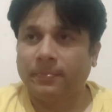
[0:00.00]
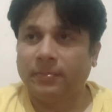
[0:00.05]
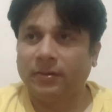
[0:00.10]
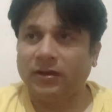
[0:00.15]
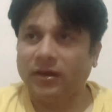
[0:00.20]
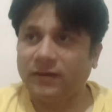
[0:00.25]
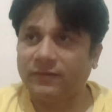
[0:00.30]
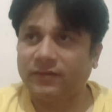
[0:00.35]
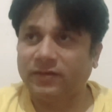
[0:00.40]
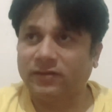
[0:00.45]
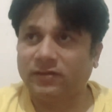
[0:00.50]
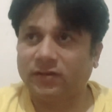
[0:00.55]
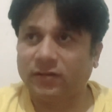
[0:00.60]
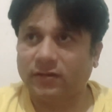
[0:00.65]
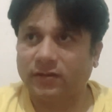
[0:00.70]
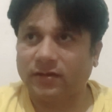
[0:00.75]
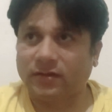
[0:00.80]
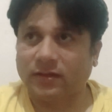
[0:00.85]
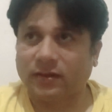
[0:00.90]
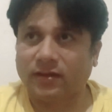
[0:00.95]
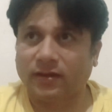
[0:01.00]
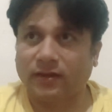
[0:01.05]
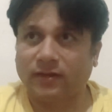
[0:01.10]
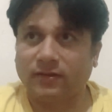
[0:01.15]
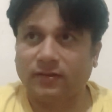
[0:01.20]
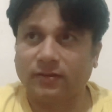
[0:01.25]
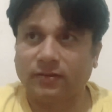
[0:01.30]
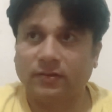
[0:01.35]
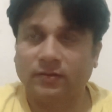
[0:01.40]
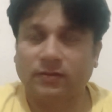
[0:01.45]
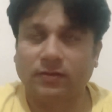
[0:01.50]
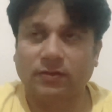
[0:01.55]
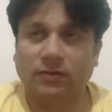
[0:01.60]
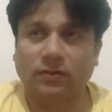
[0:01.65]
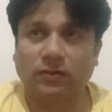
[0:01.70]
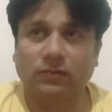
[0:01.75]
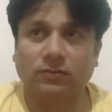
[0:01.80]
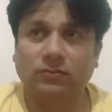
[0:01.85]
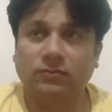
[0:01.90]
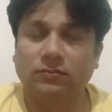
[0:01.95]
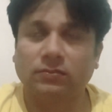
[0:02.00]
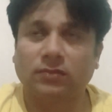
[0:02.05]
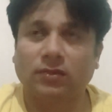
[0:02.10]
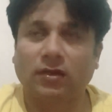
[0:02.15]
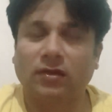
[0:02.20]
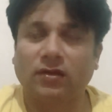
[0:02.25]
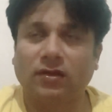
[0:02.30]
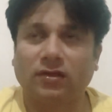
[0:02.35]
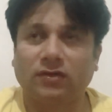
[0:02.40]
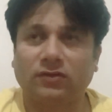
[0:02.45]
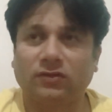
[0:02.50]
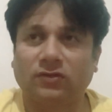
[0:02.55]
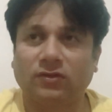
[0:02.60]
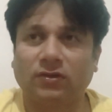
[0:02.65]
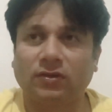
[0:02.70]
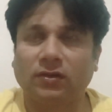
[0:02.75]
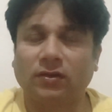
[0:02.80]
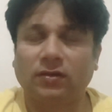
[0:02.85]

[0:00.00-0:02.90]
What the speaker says: But having said that, again, NRC